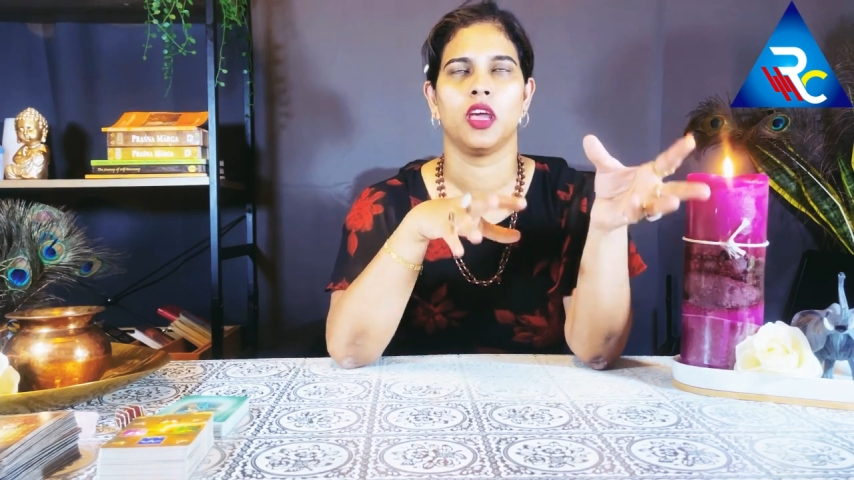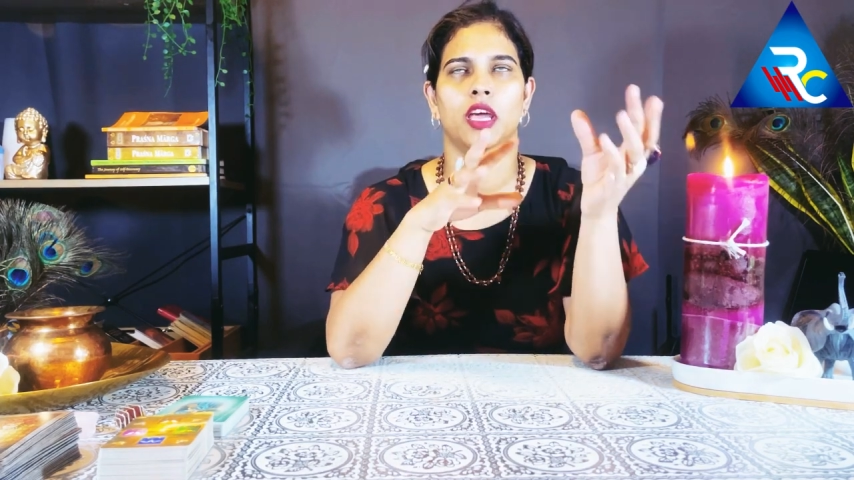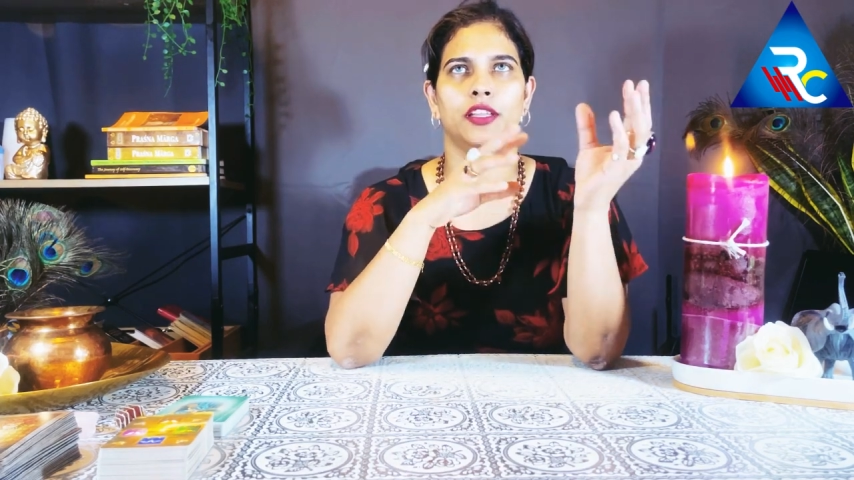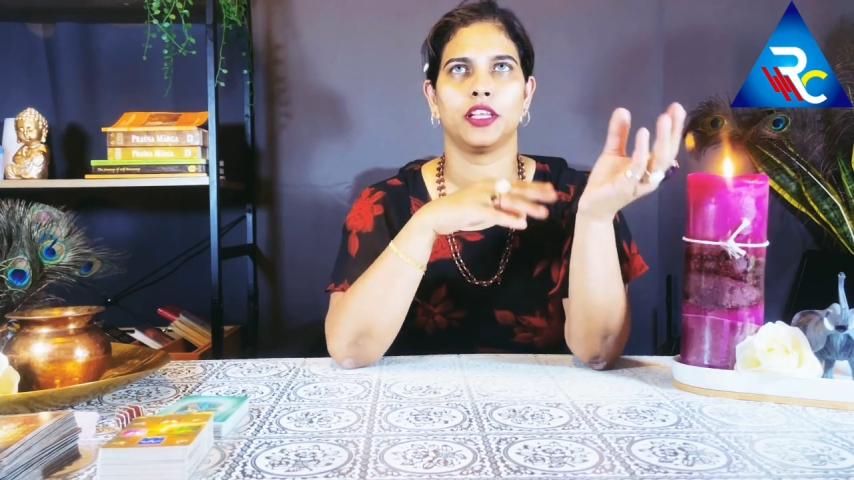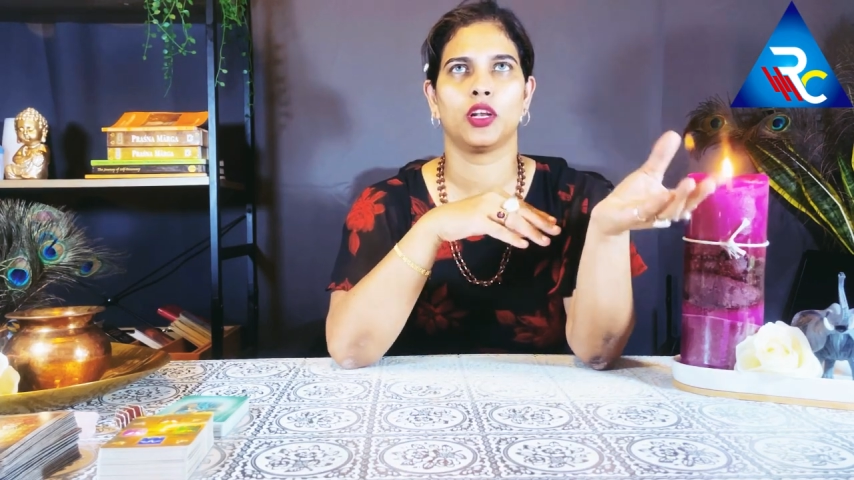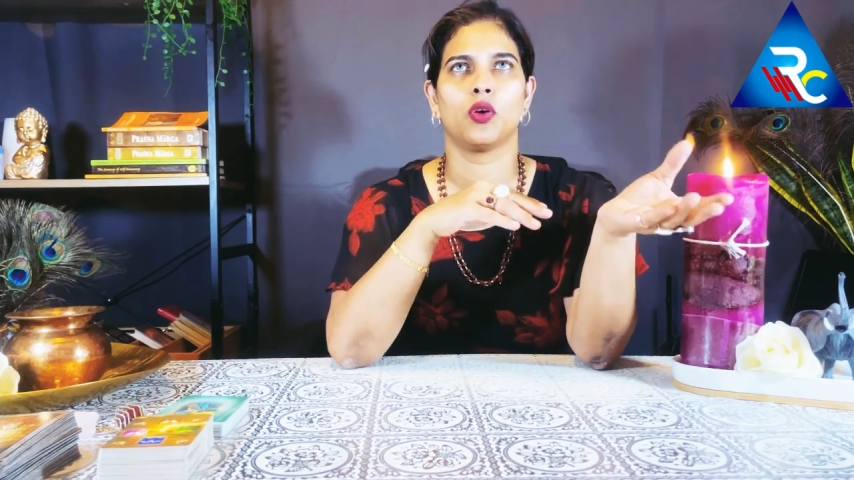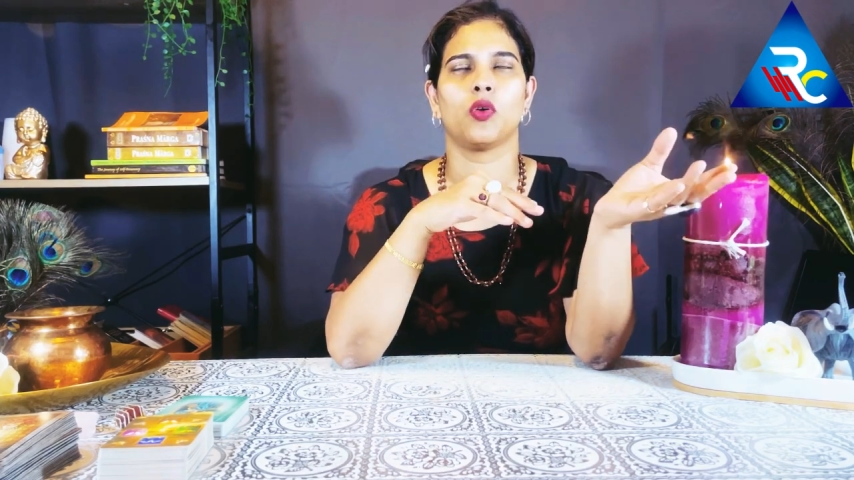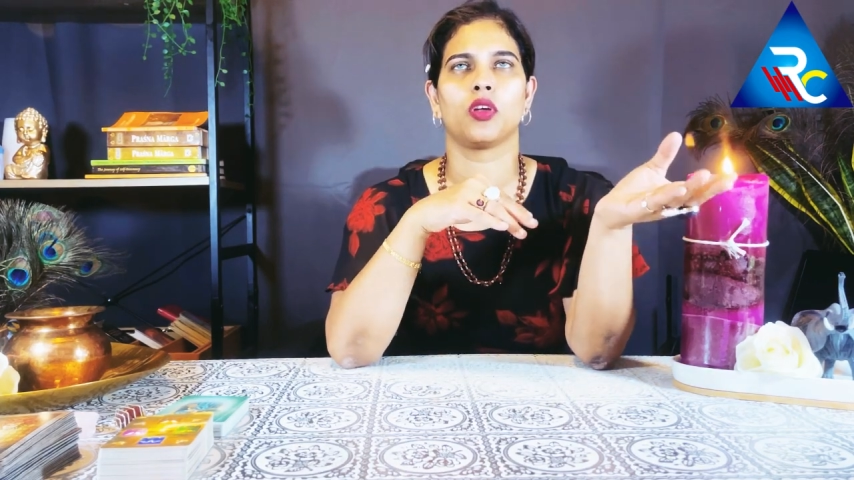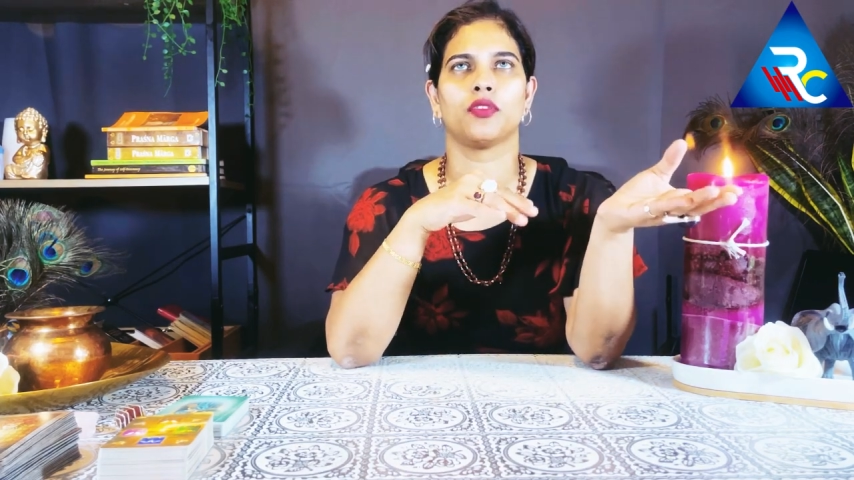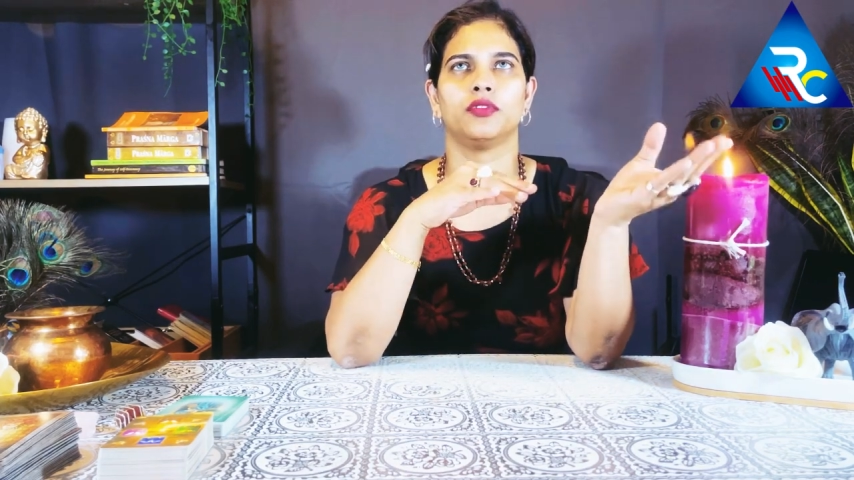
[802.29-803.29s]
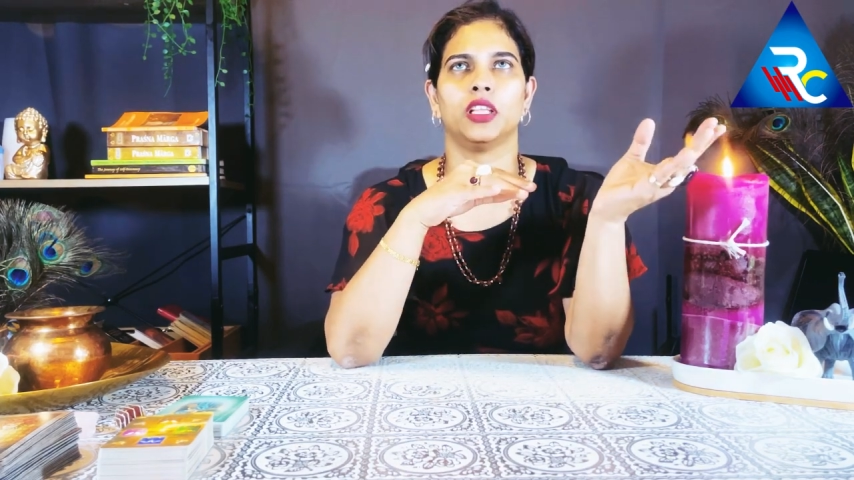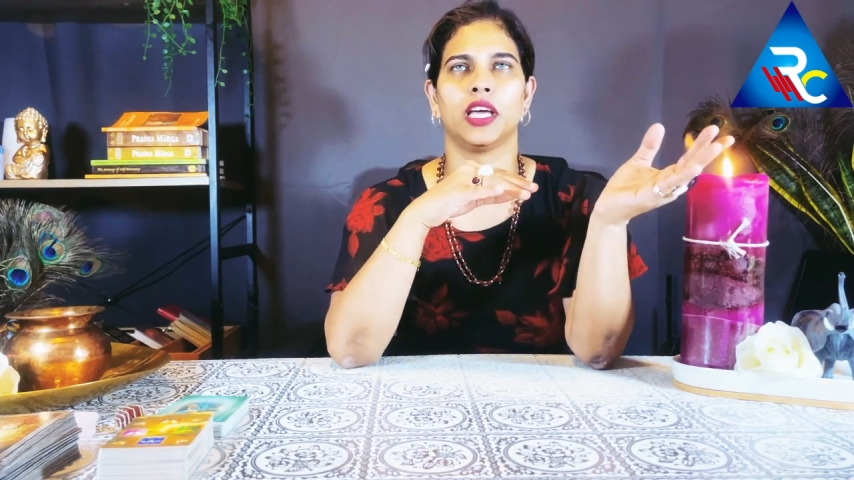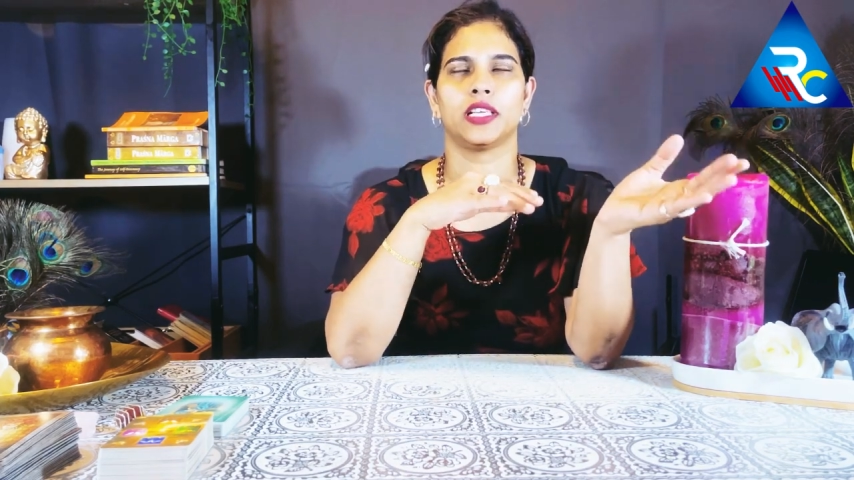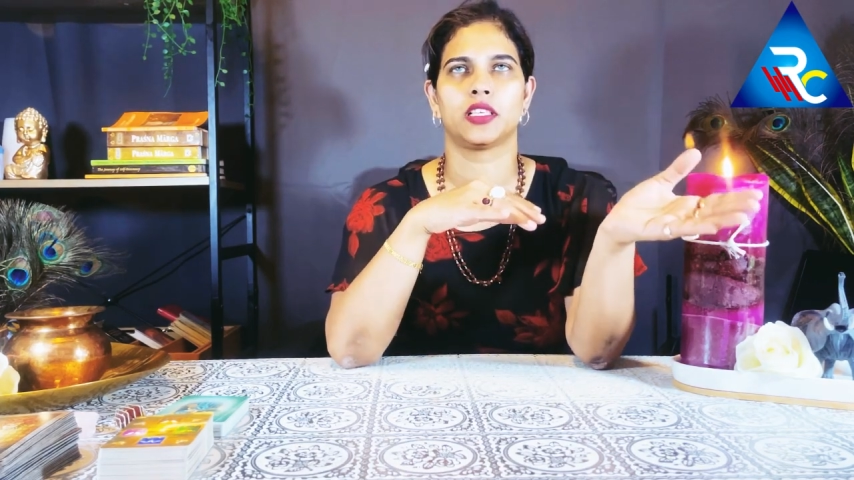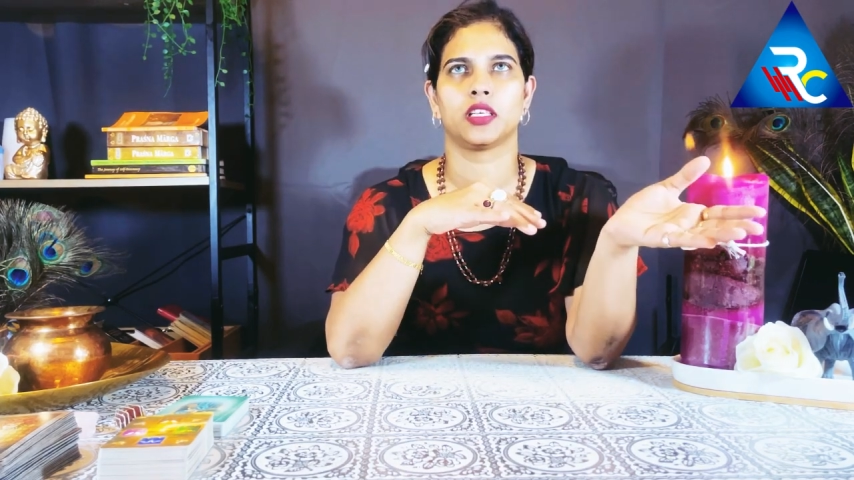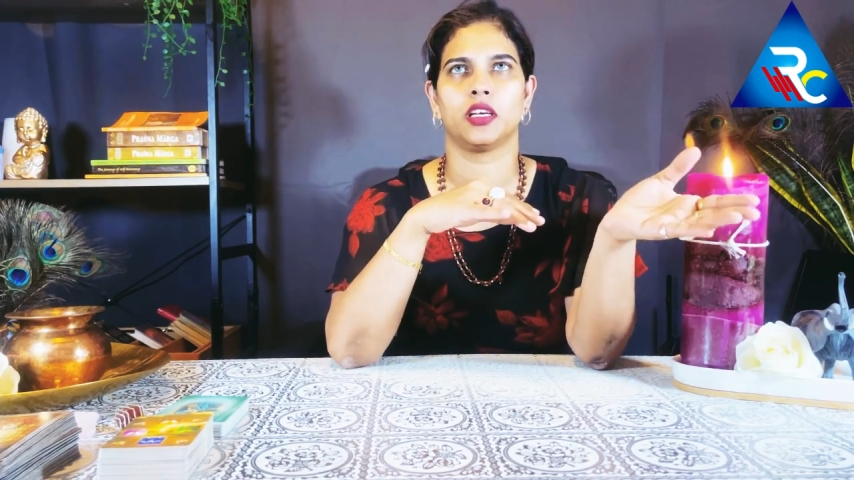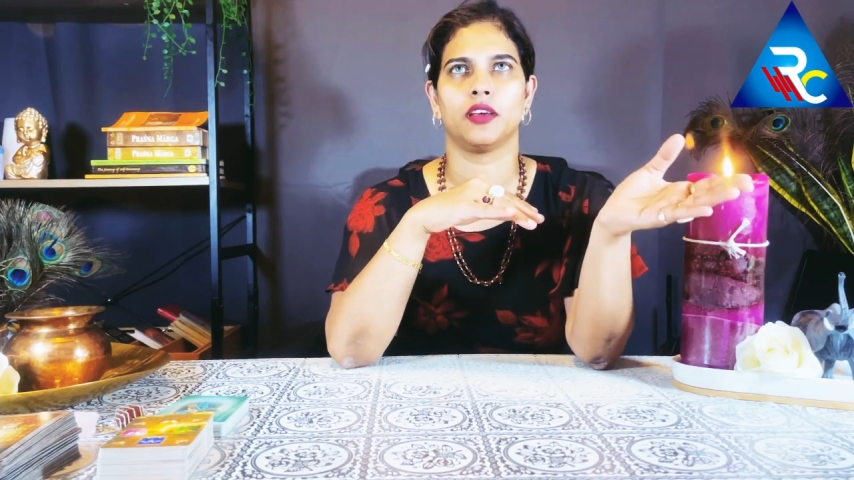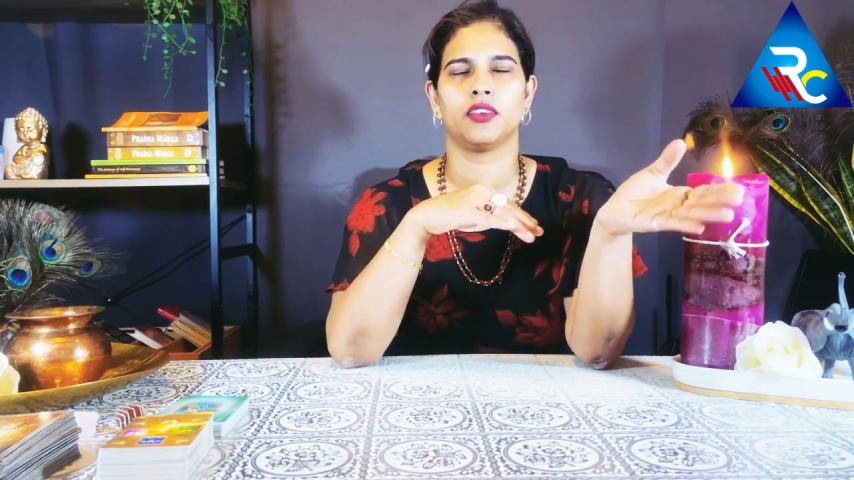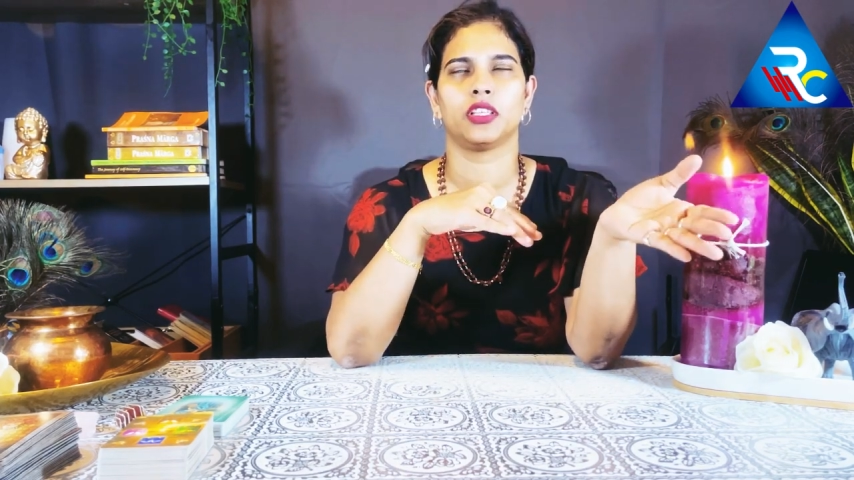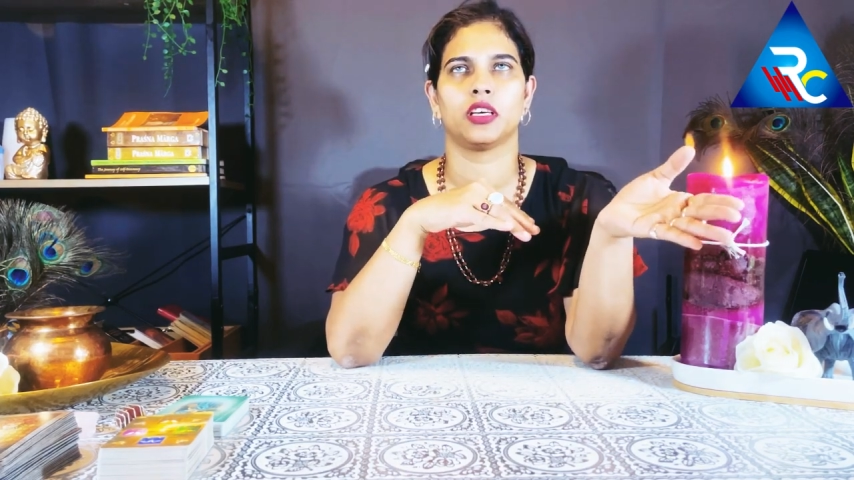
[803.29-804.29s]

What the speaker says: and the lord of that 11th